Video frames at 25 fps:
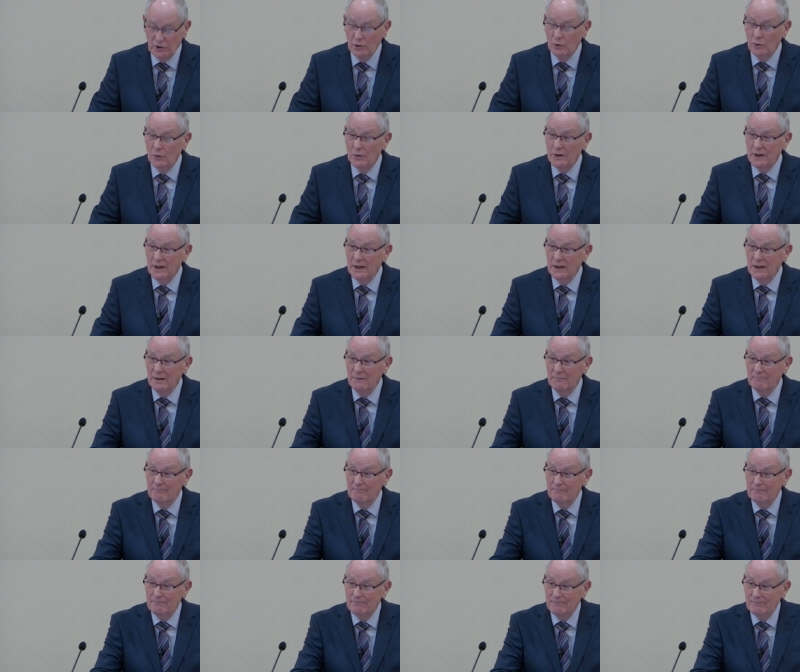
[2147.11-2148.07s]
glory.
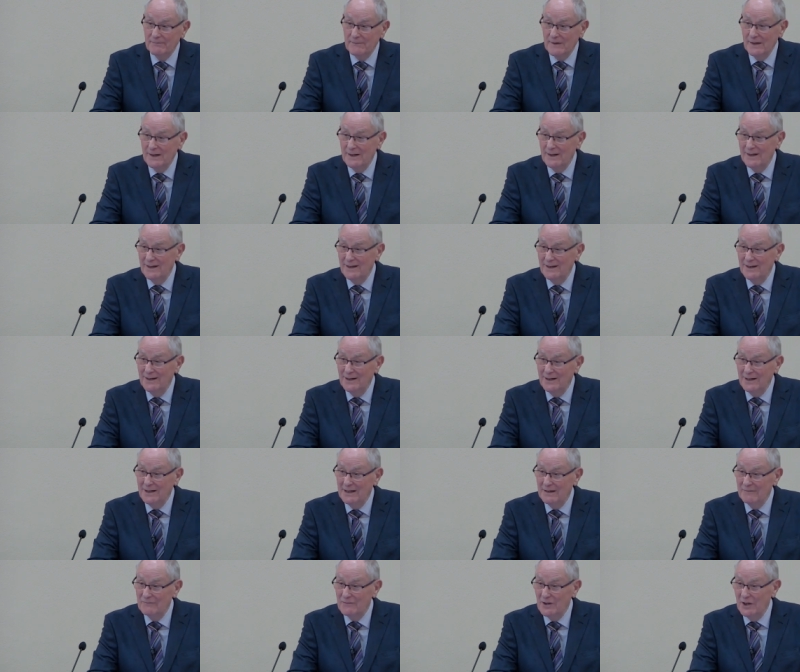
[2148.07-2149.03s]

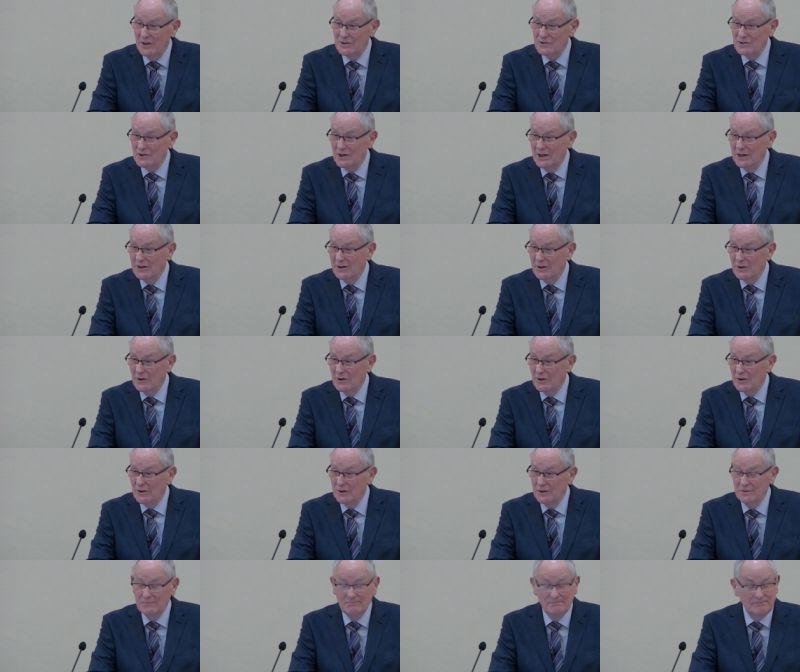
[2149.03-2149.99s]
He lived outside
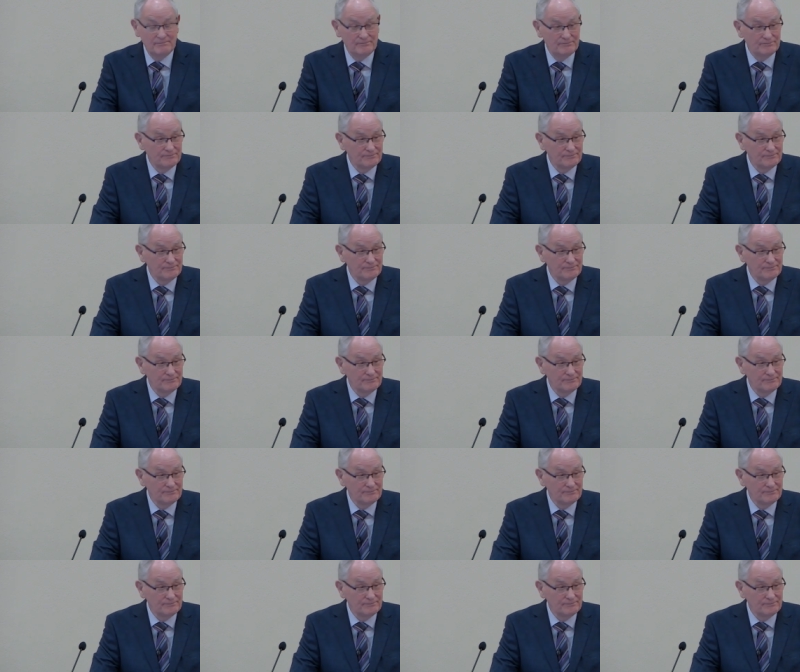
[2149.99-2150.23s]
Lurgan.